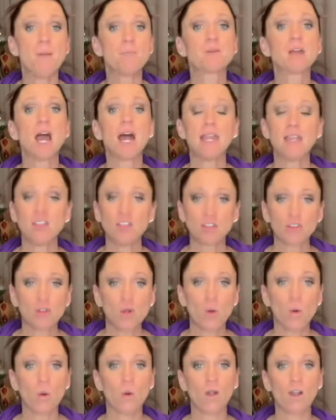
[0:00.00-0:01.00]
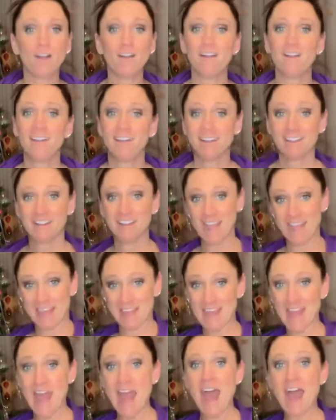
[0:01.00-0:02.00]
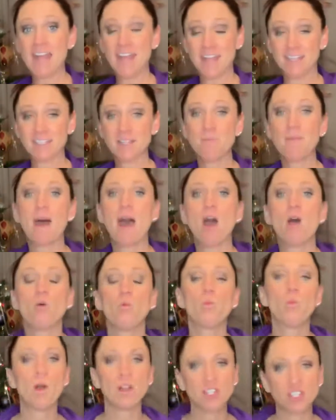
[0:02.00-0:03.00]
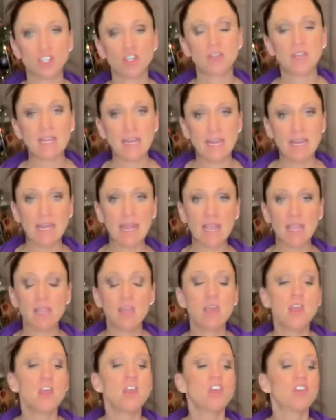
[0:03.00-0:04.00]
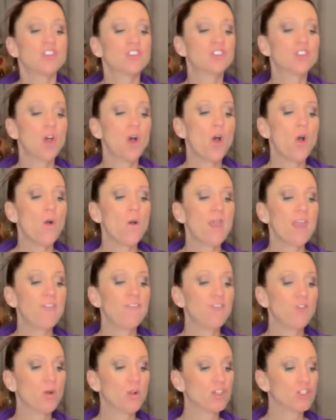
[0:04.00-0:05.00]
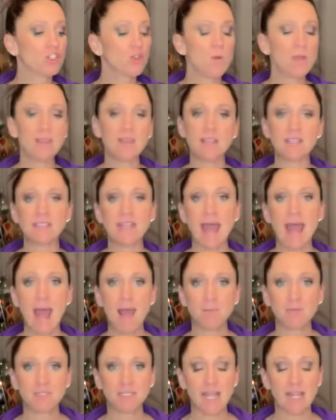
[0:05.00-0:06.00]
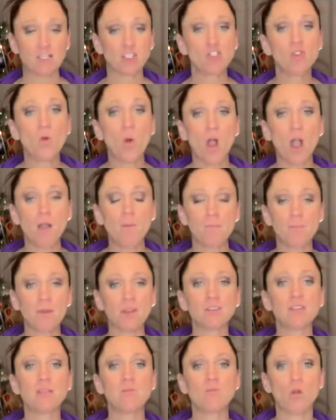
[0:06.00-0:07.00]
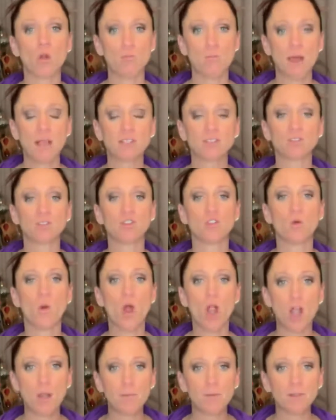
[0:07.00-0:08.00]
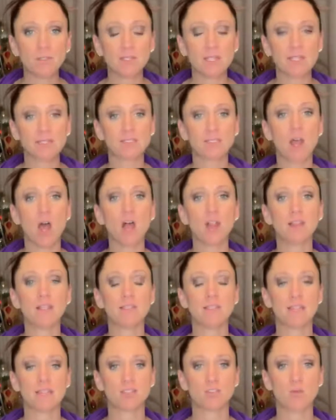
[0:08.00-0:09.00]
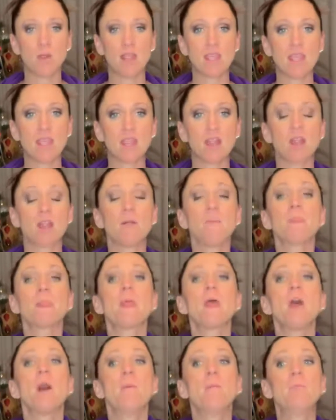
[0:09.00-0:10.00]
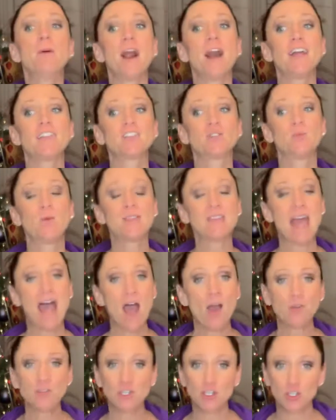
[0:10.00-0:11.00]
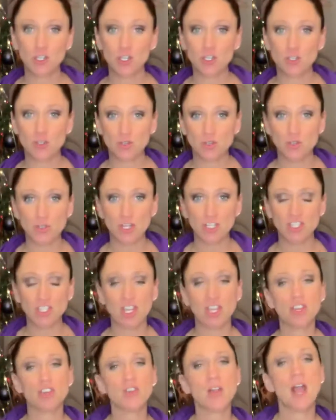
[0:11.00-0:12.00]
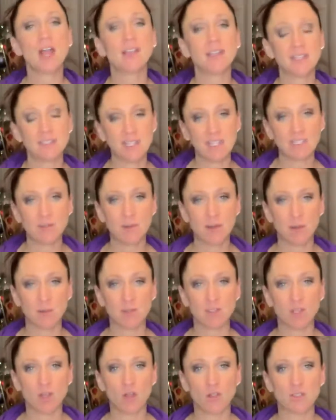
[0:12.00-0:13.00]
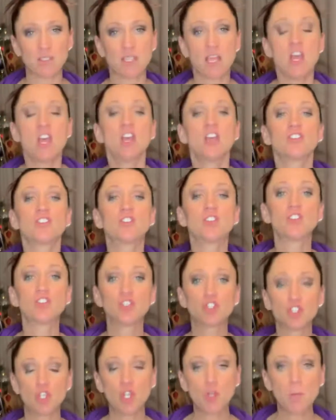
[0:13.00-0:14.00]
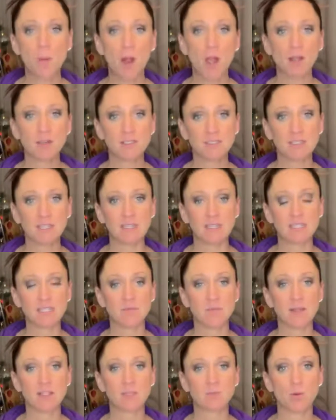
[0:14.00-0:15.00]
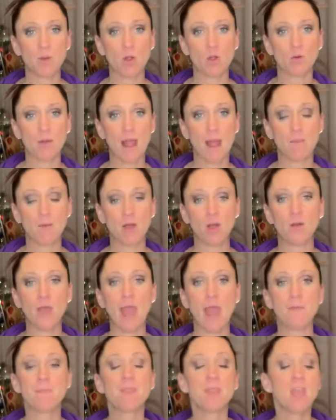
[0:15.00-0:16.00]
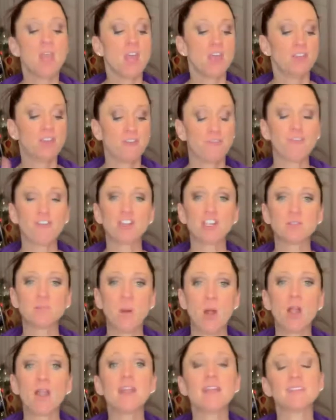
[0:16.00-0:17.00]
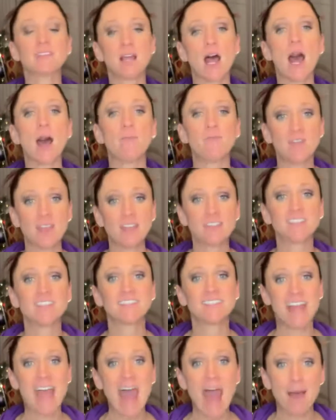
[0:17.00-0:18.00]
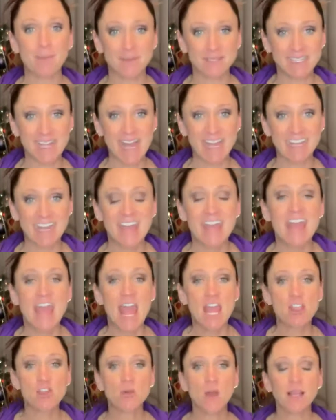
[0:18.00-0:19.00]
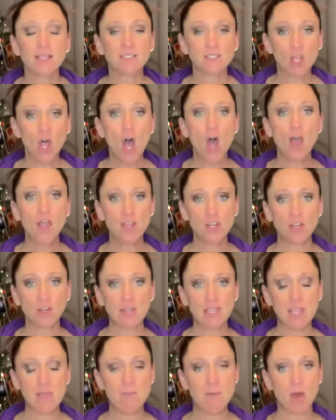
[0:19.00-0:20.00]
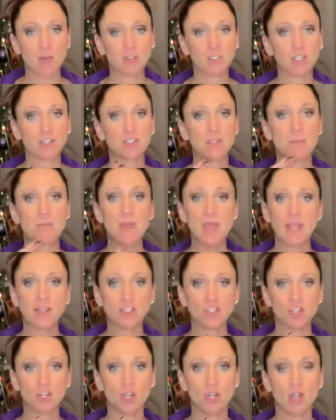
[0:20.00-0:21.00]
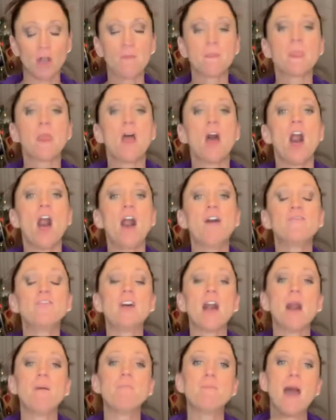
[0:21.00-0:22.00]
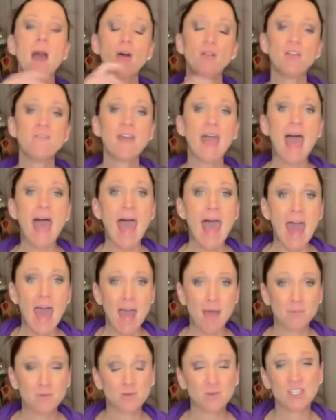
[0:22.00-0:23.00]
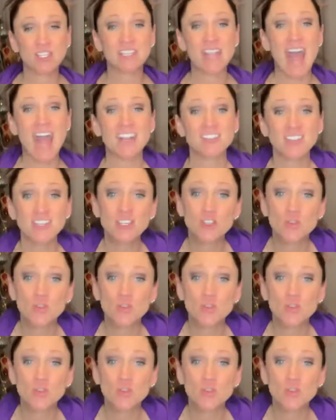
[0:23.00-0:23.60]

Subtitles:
Cutting your core like that is about what you're eating. So if you're doing these ab sets, you are building more muscle. You are building solidness right here. But without the good nutrition, you're not going to see as many results. So there's two parts to this month's program, okay? The first part is the obvious, it's the ab set. And you guys saw in your email that there's a picture of the amount of abs, which is actually